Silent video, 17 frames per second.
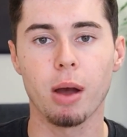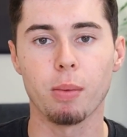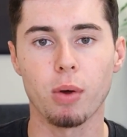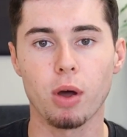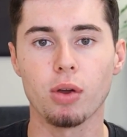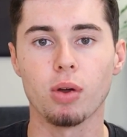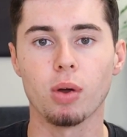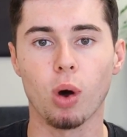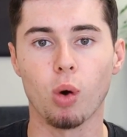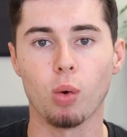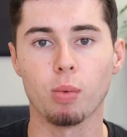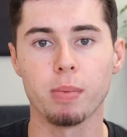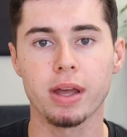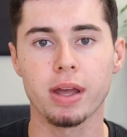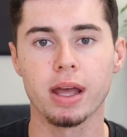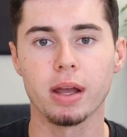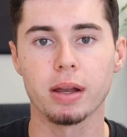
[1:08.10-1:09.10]
upload your
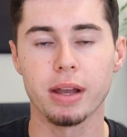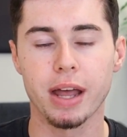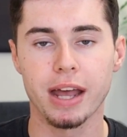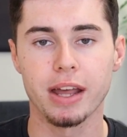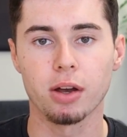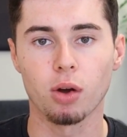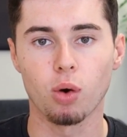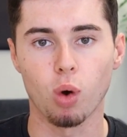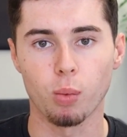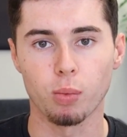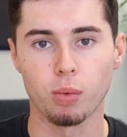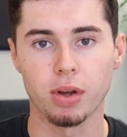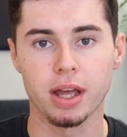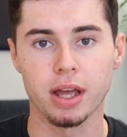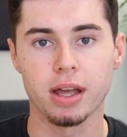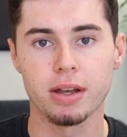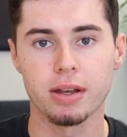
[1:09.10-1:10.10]
own media and
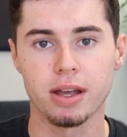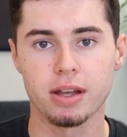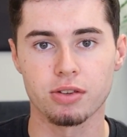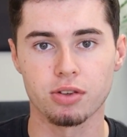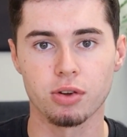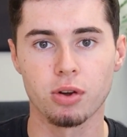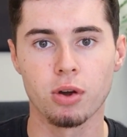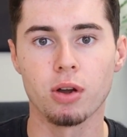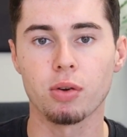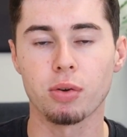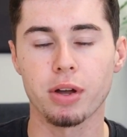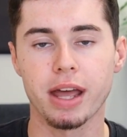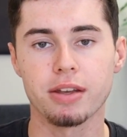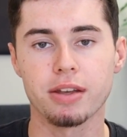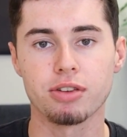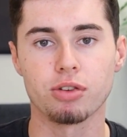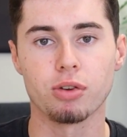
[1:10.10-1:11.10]
incorporate it into your
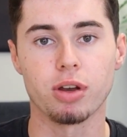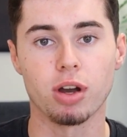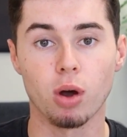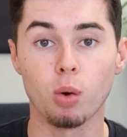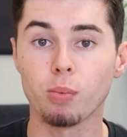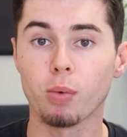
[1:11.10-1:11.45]
Create Studio